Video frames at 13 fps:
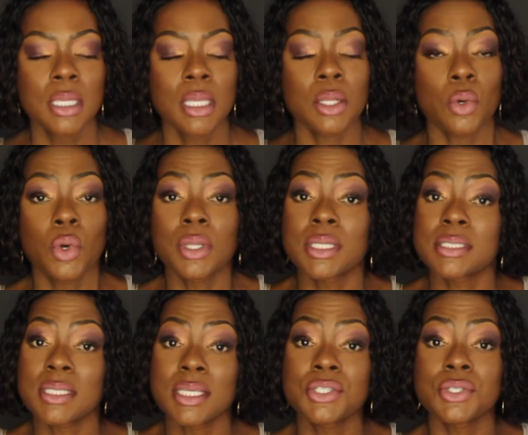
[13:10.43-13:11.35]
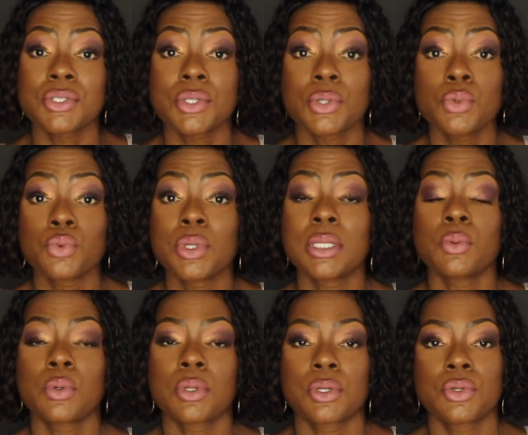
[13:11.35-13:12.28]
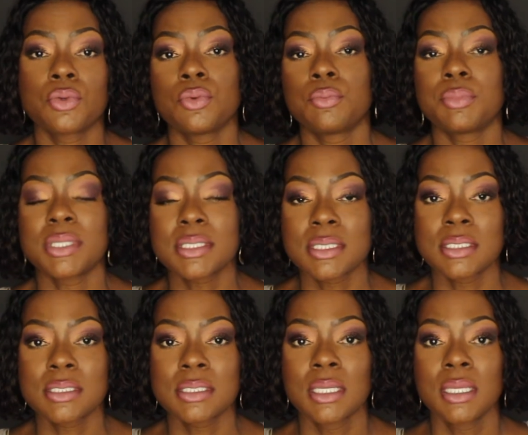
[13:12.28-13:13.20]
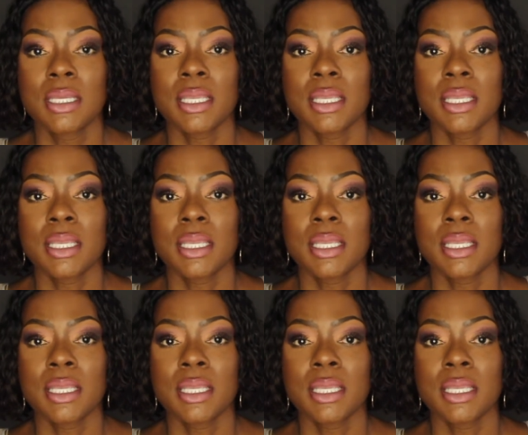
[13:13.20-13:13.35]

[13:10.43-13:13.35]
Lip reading: and organizations who really want to do business